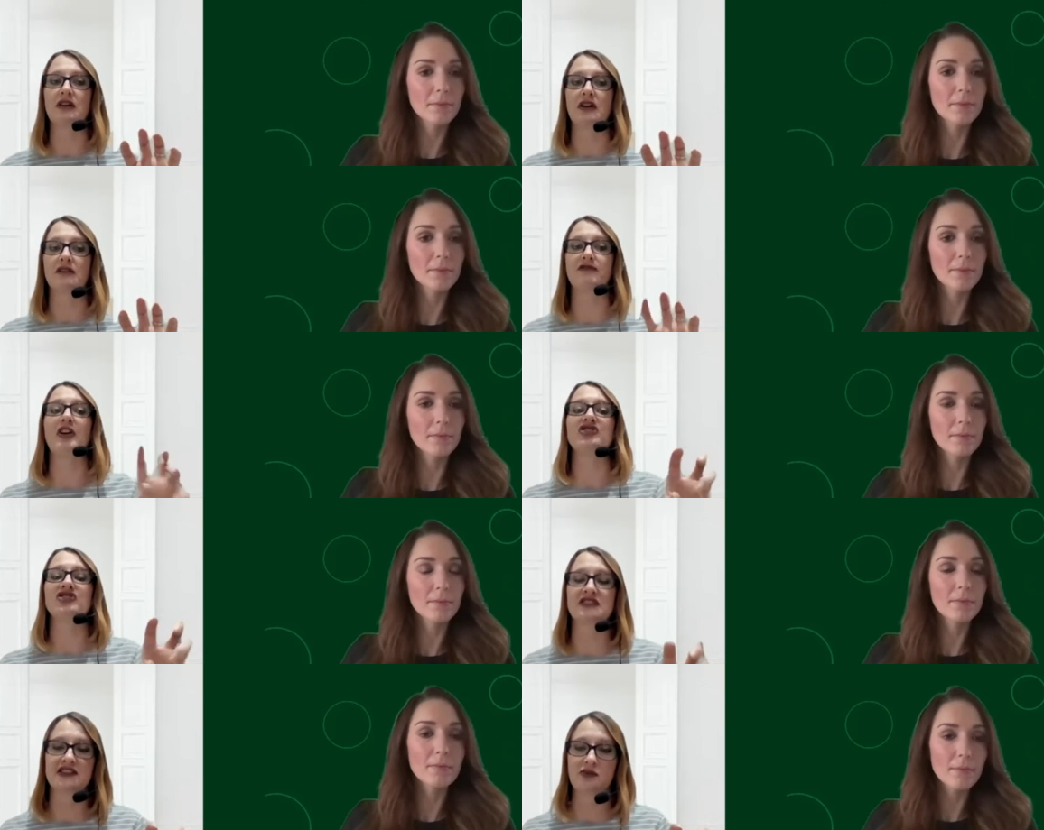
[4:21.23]

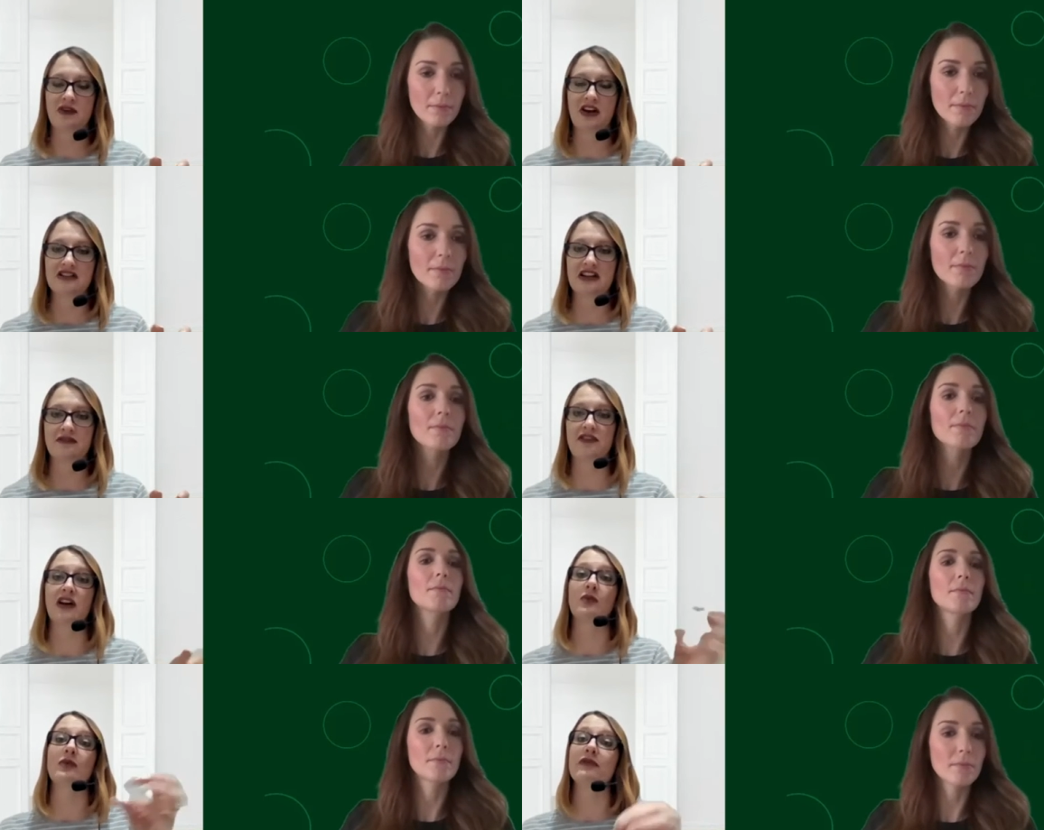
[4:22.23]
Speaker 1: functions that we've identified
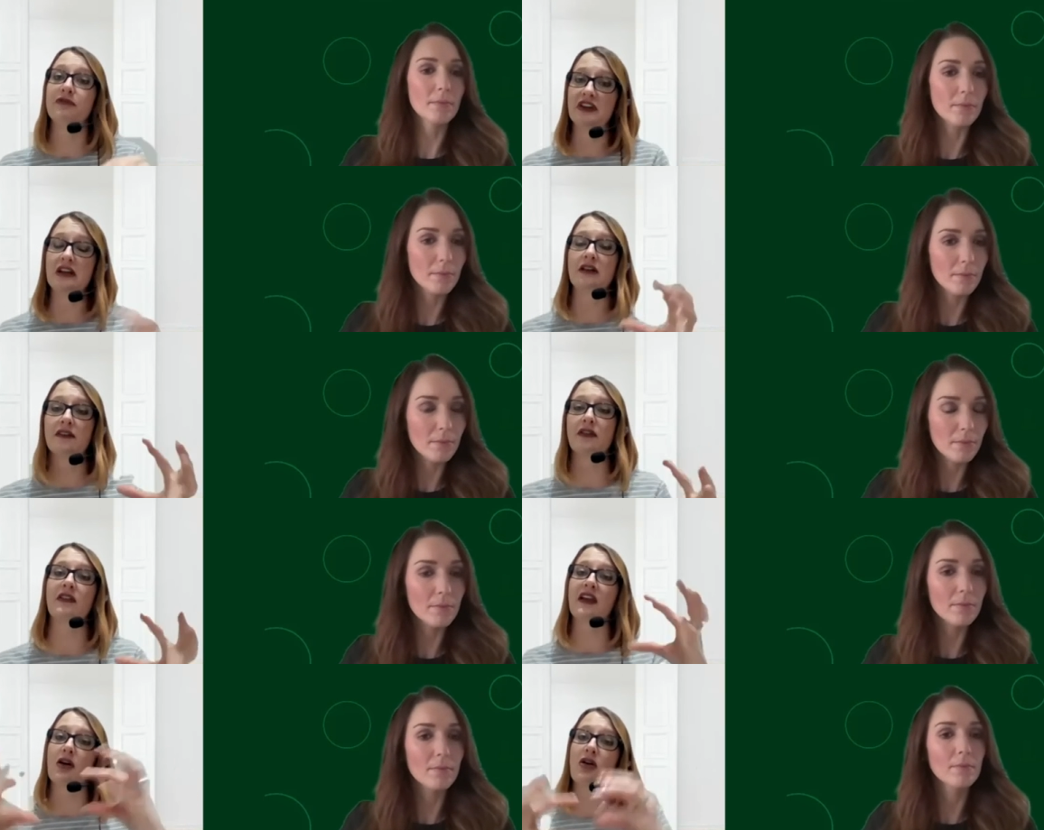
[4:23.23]
will feed so that
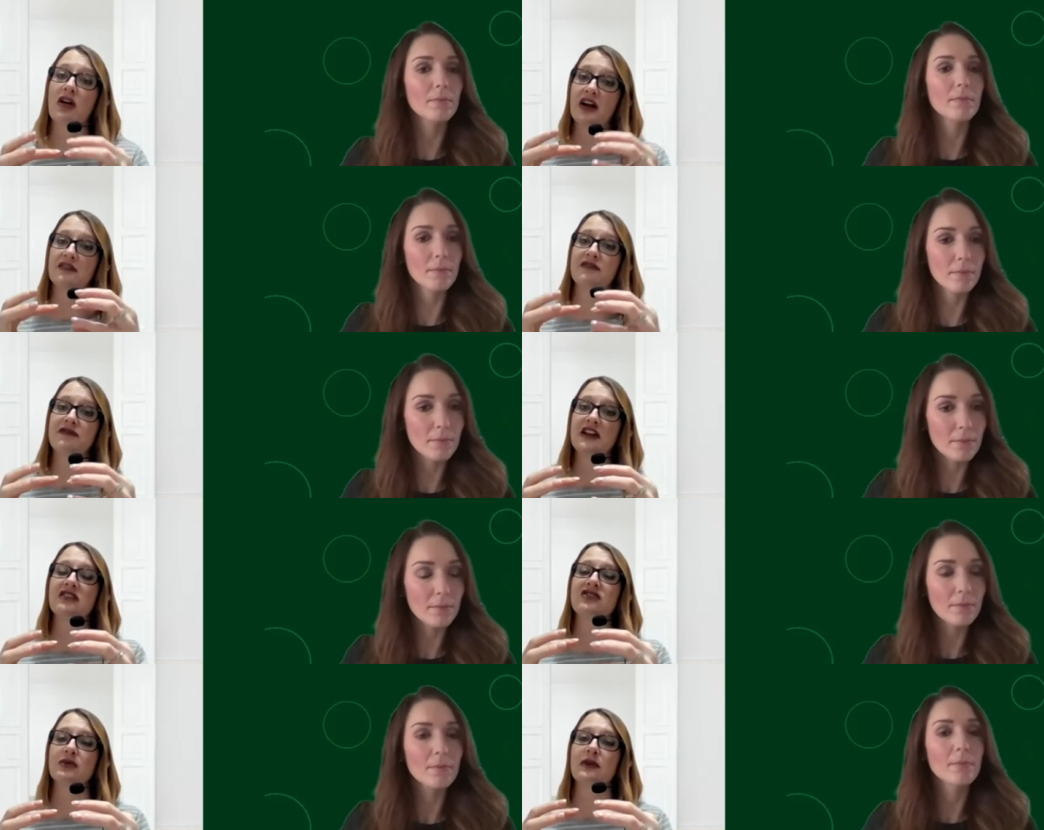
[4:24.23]
they all kind of feed
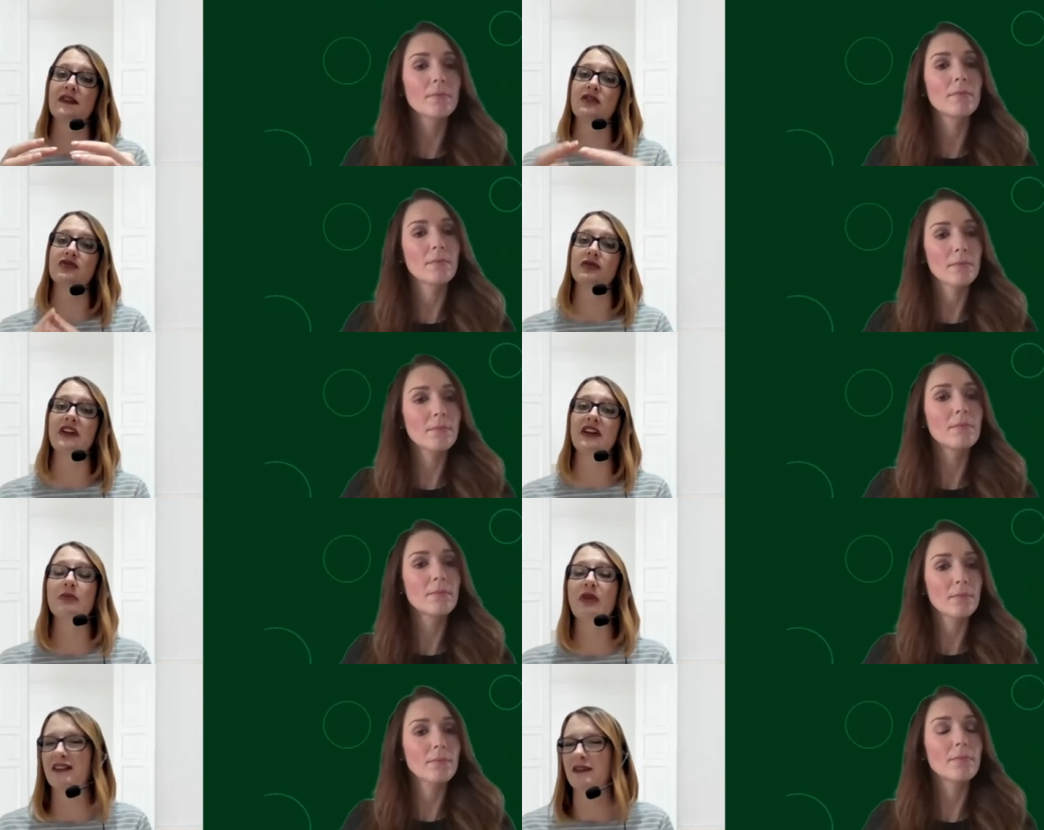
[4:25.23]
into a central
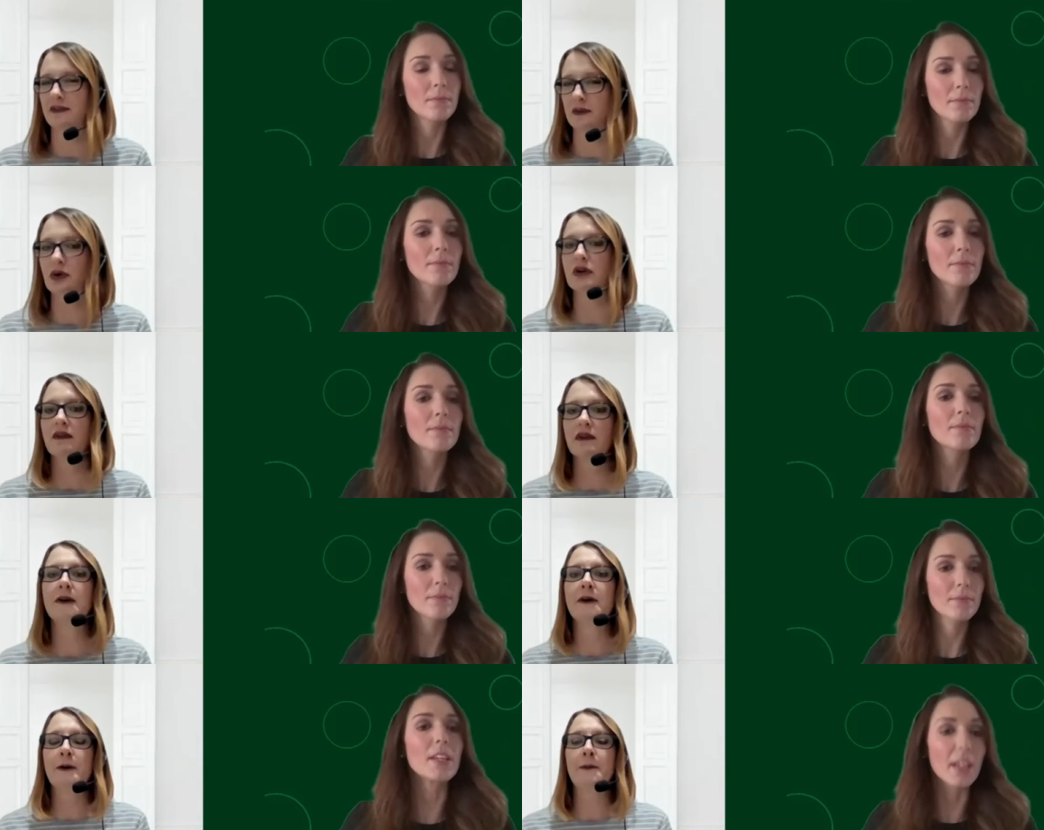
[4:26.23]
database of sorts.
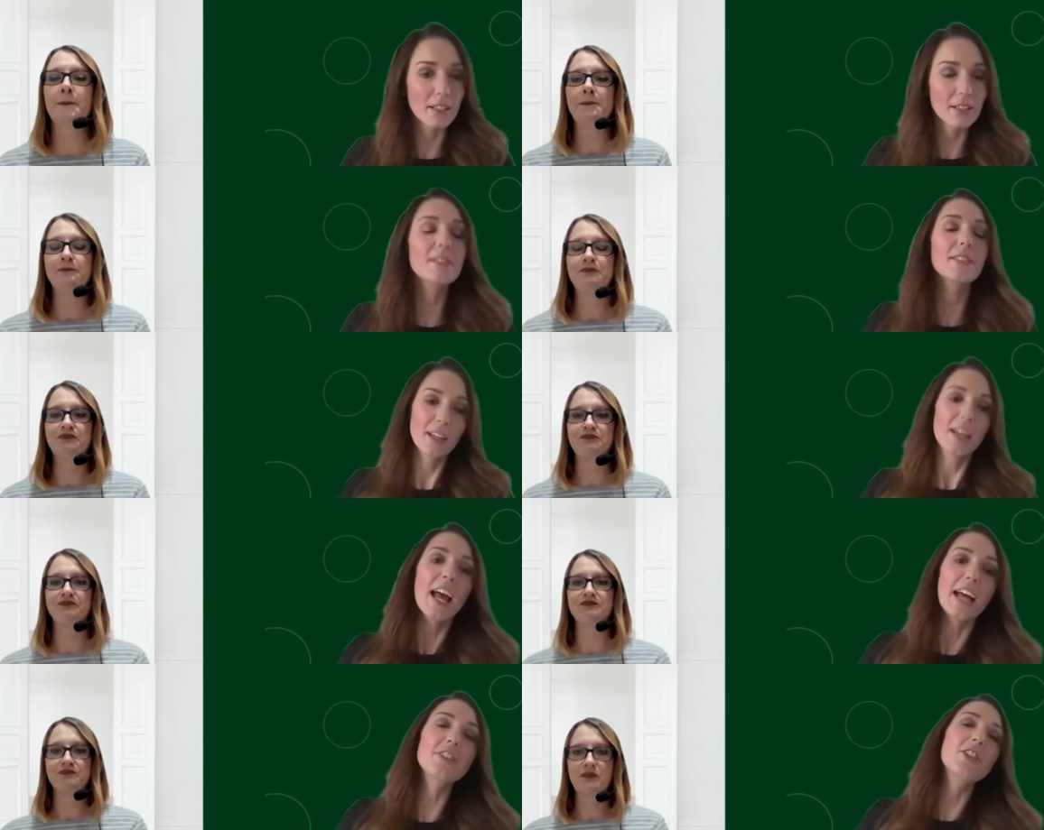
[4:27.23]
Speaker 2: Yes.
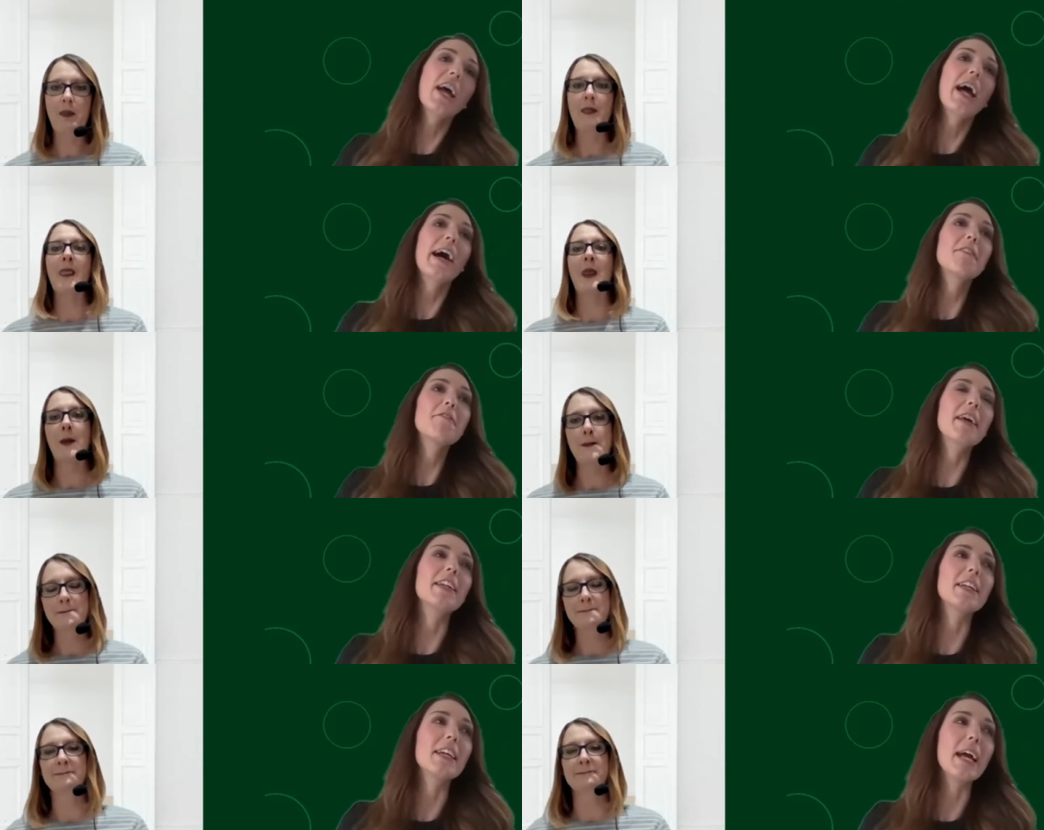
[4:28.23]
And do you have
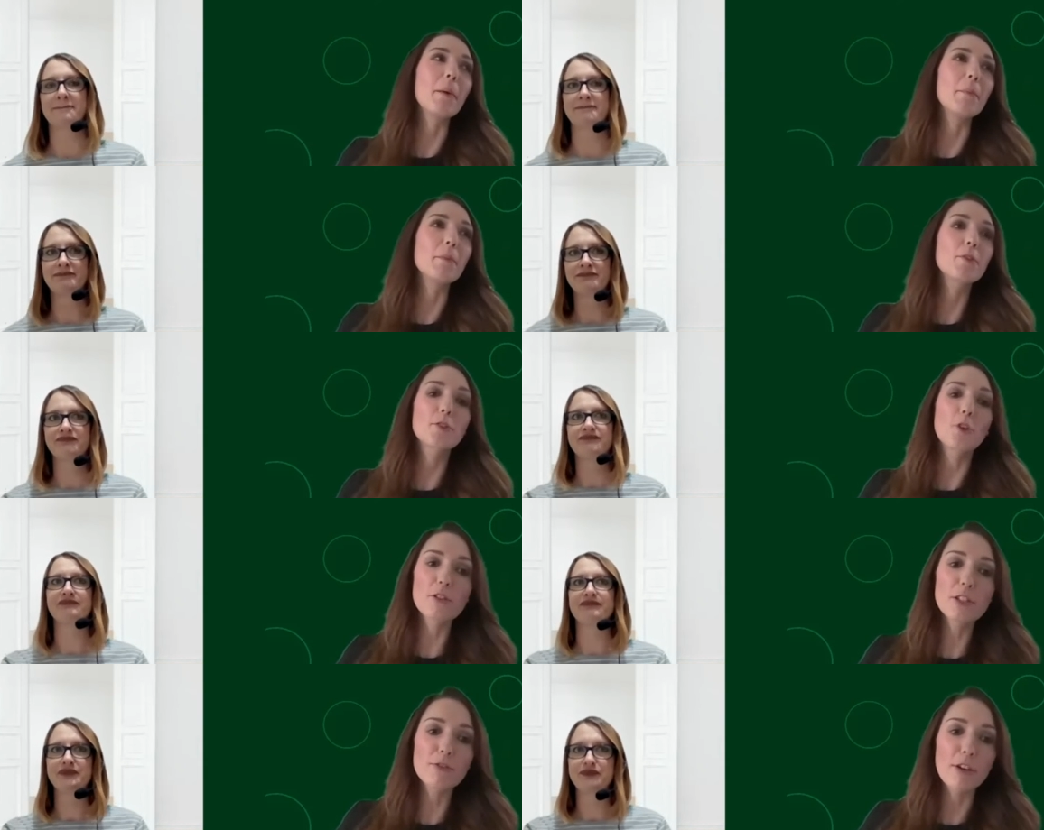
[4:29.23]
any um,
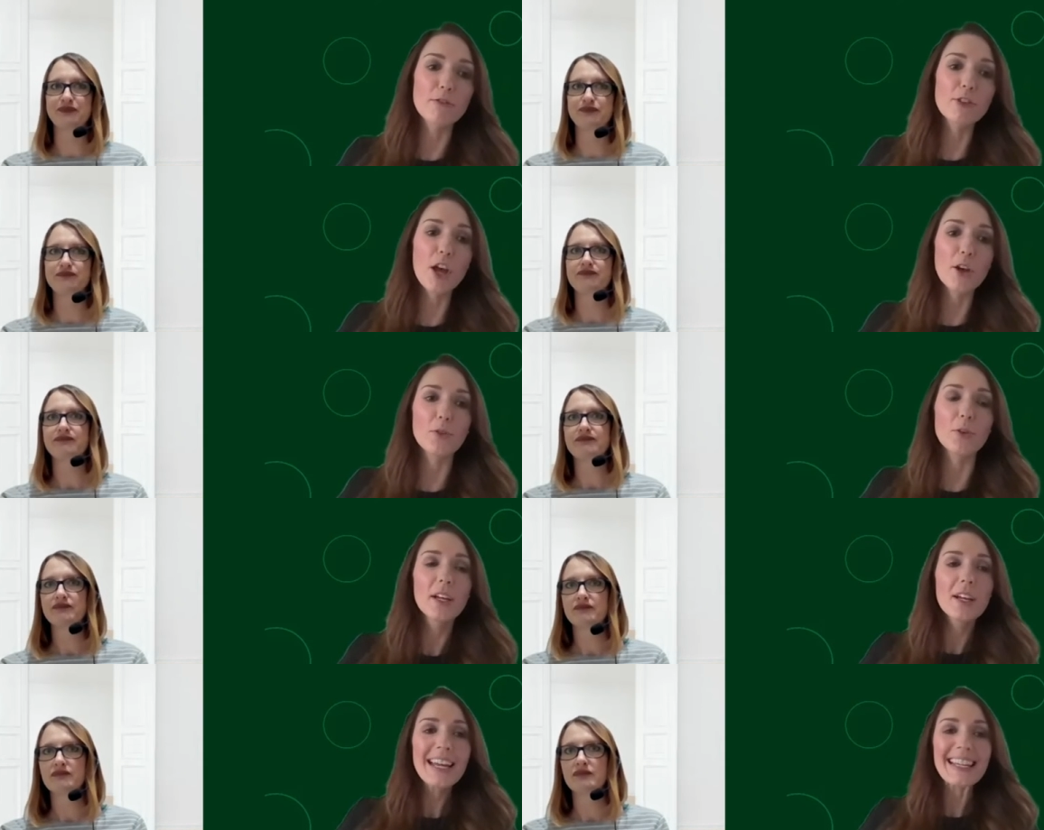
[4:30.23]
thoughts around how
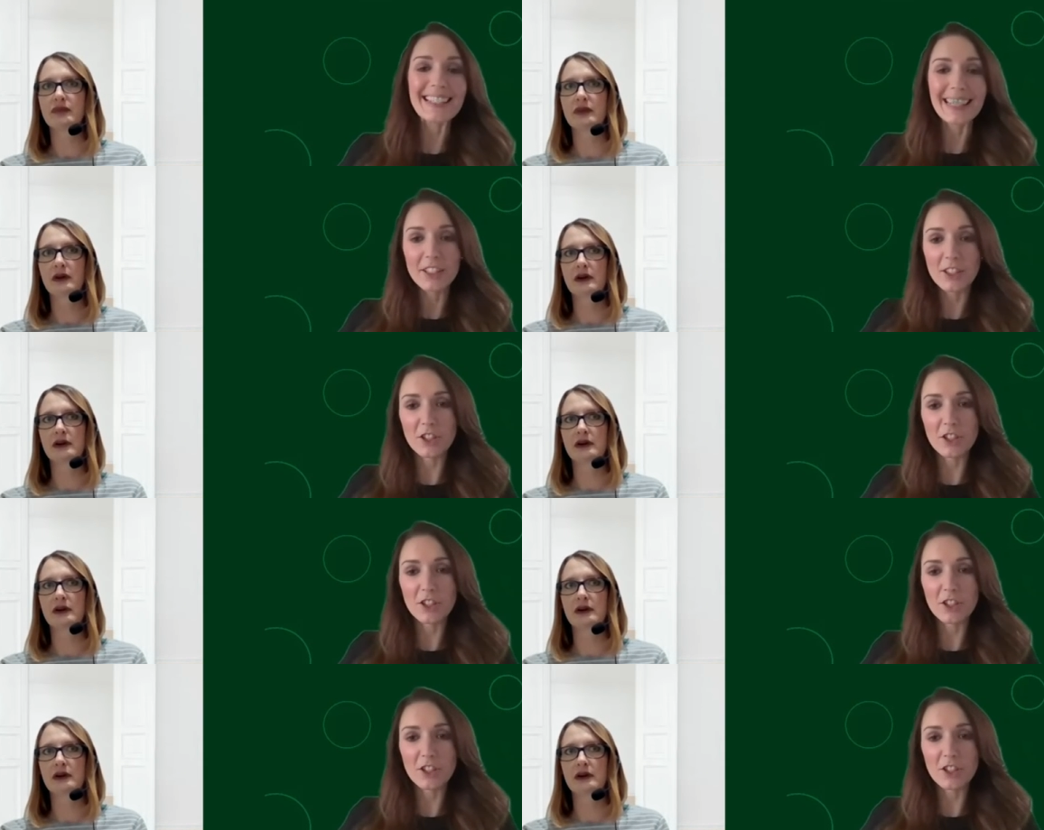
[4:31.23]
data